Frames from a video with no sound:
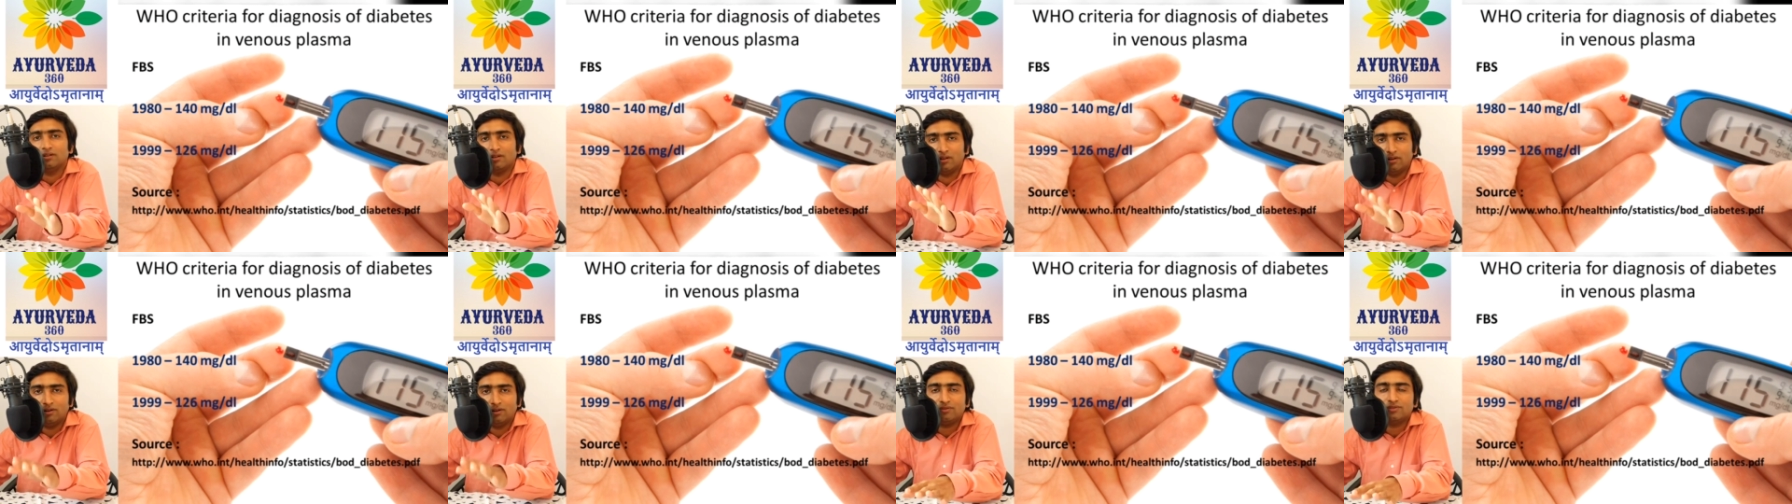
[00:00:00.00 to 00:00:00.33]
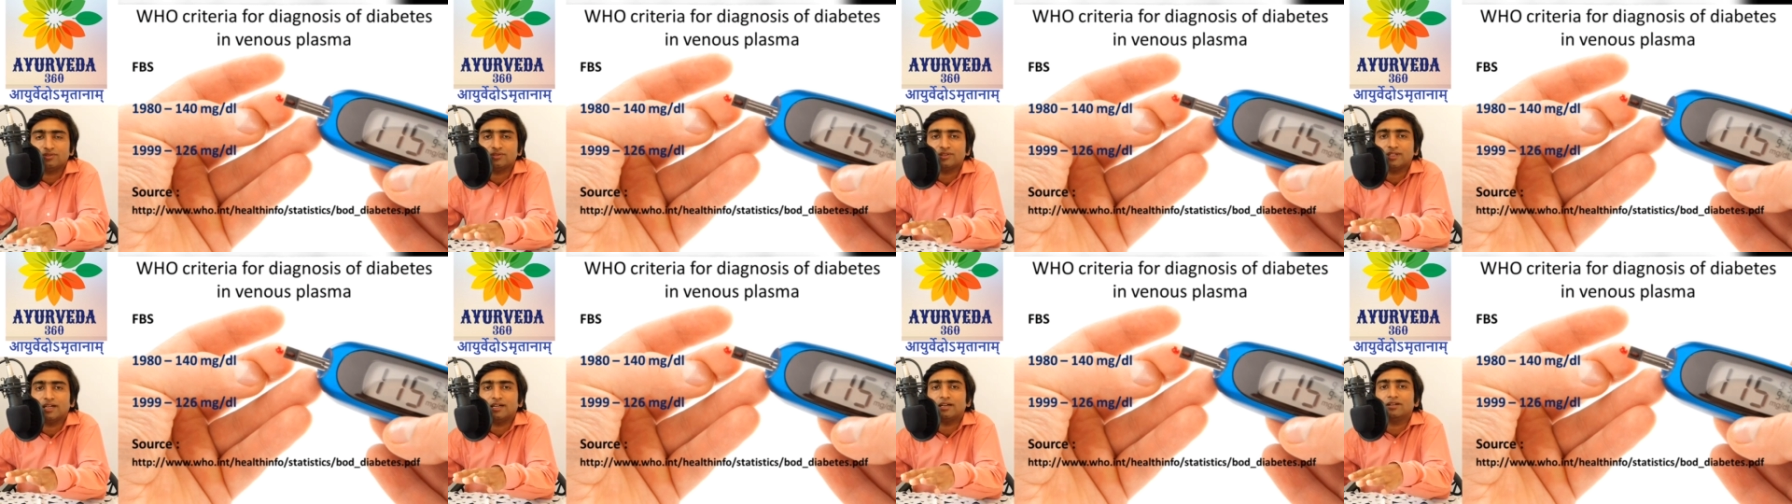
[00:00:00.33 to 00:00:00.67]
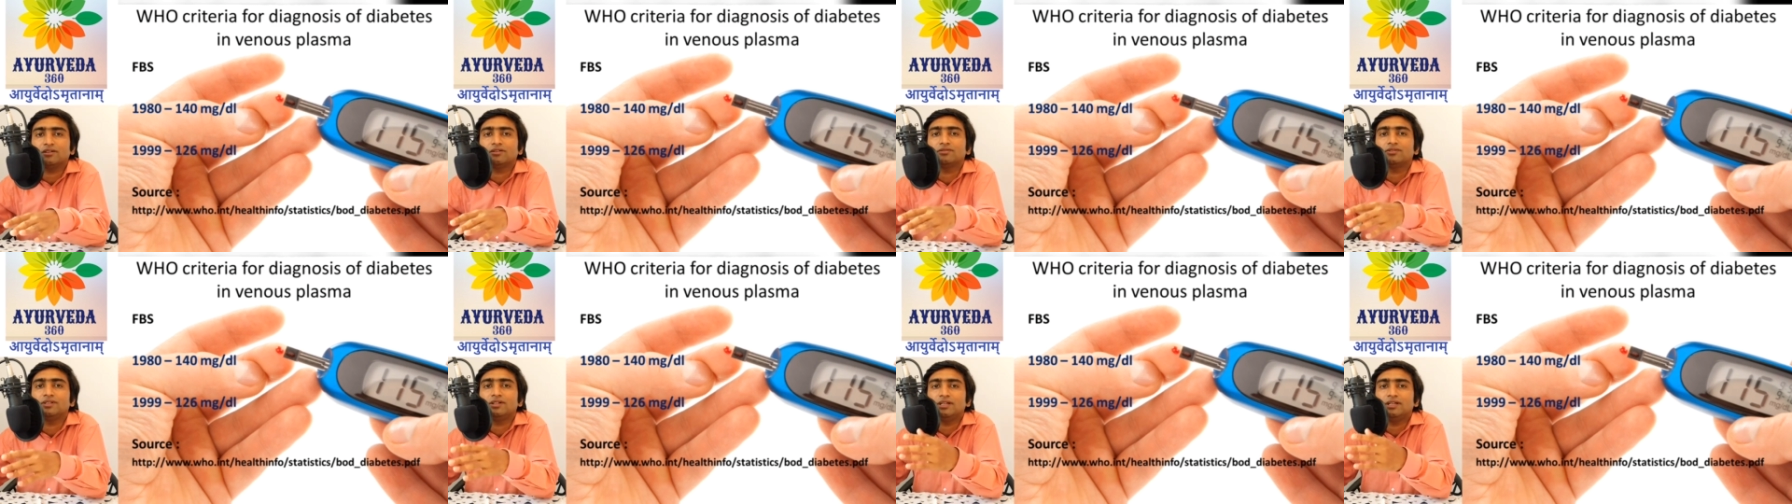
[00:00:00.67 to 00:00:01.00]
of
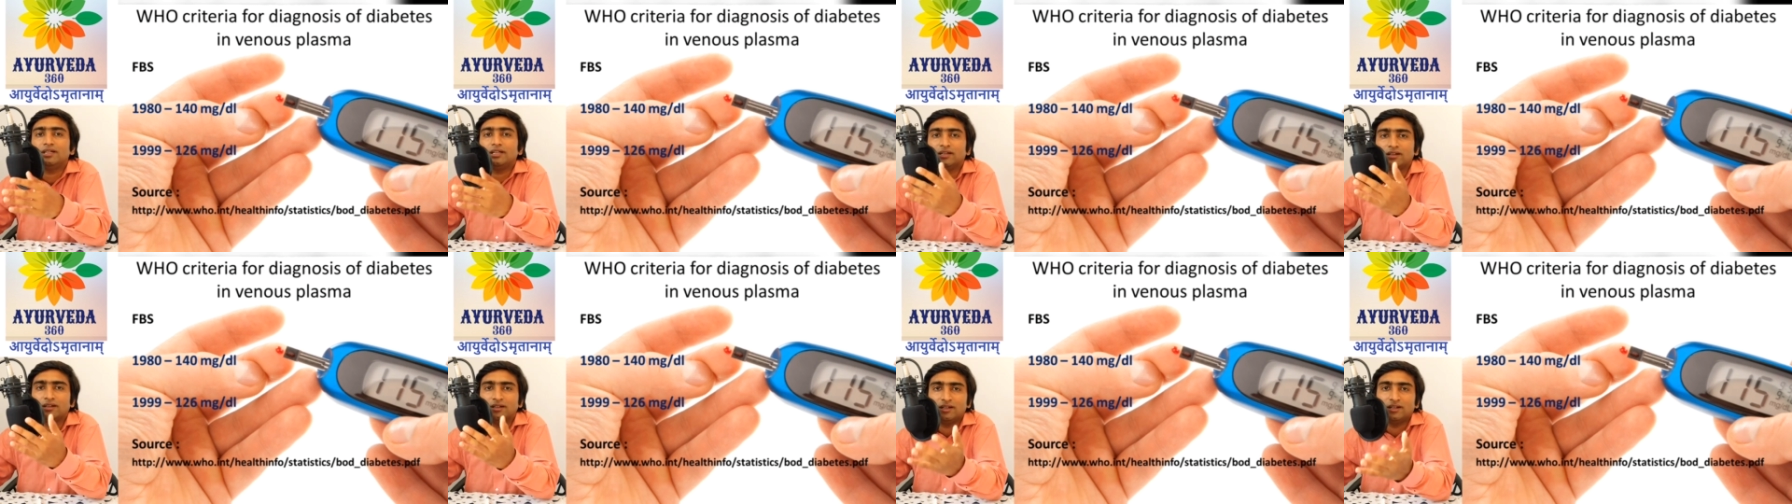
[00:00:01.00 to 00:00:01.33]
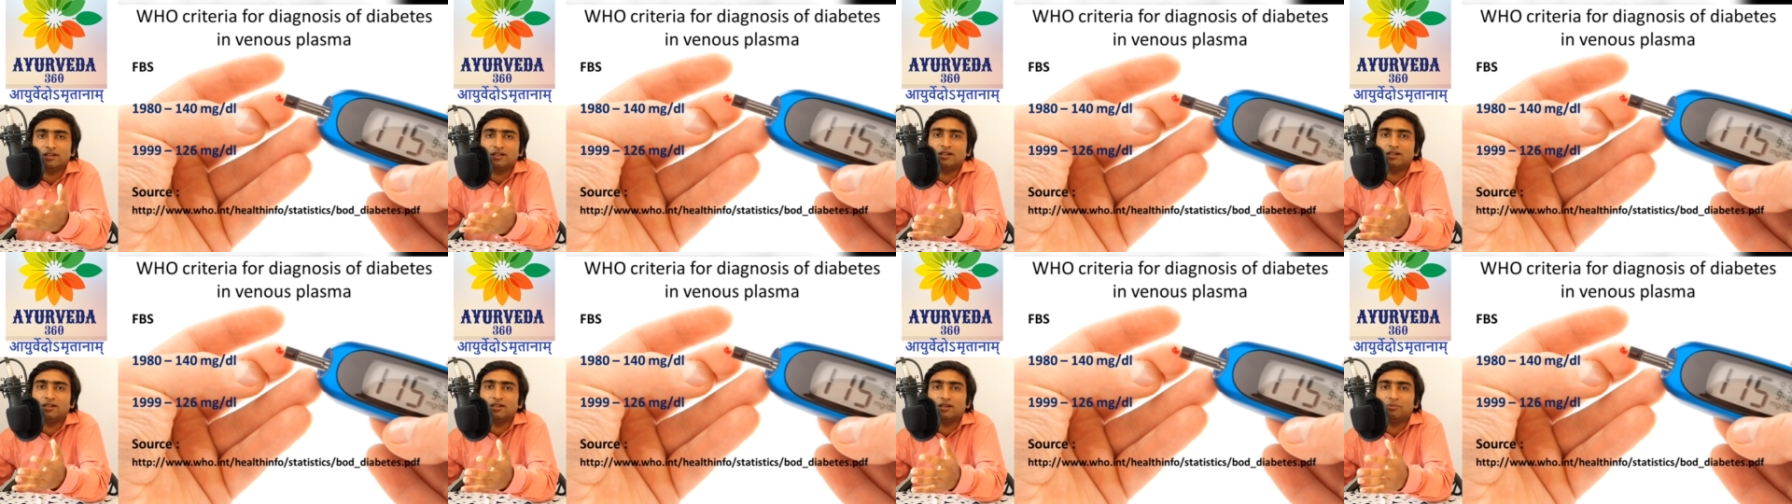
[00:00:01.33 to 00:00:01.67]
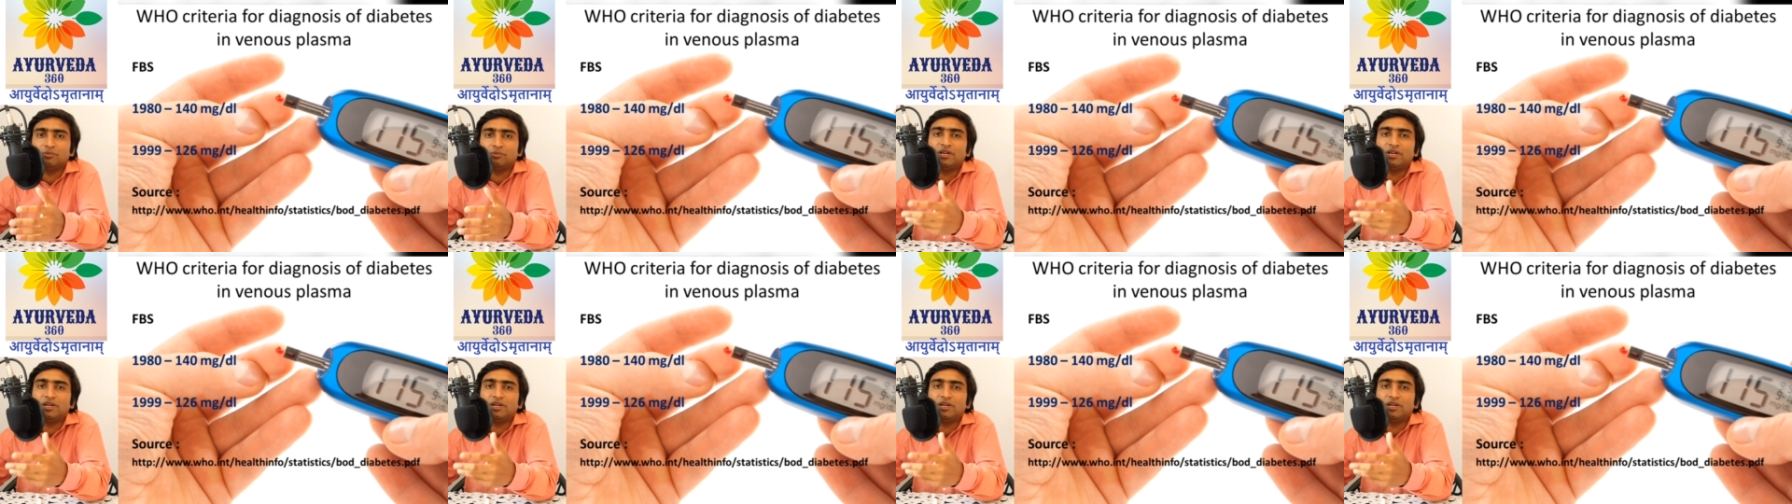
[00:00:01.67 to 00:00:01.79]
certain of the uh,